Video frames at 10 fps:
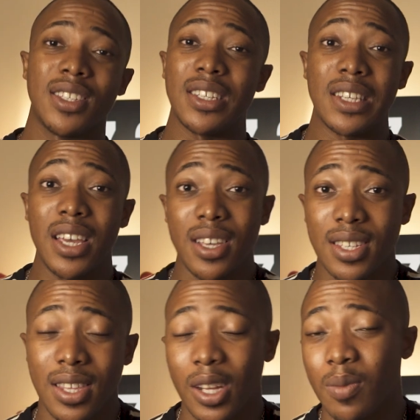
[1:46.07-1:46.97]
this
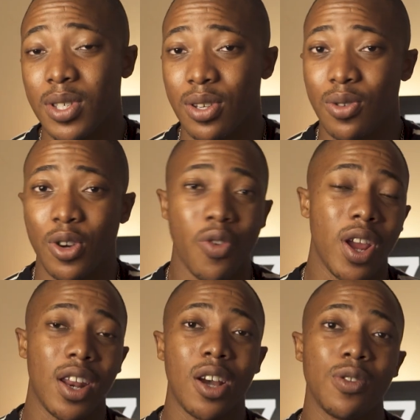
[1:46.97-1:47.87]
desk that I'm sitting on
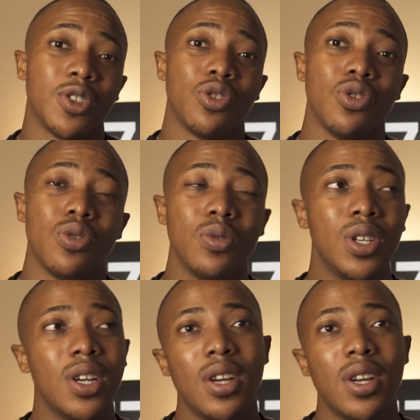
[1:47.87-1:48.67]
right now is new.